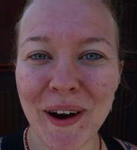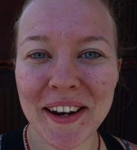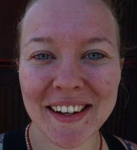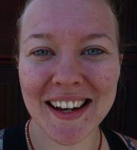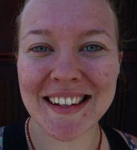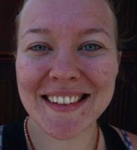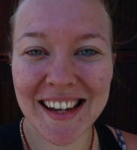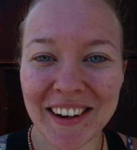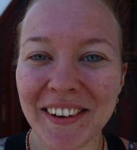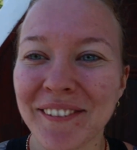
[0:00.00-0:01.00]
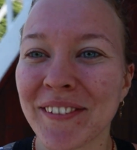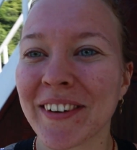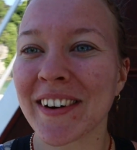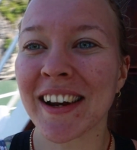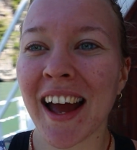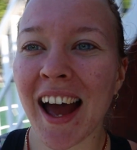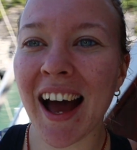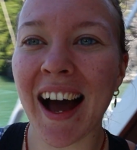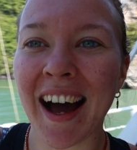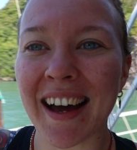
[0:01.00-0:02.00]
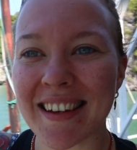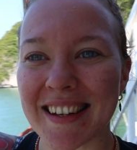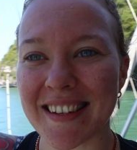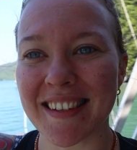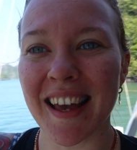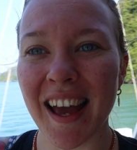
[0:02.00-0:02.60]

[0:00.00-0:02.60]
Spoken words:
1 night here on board this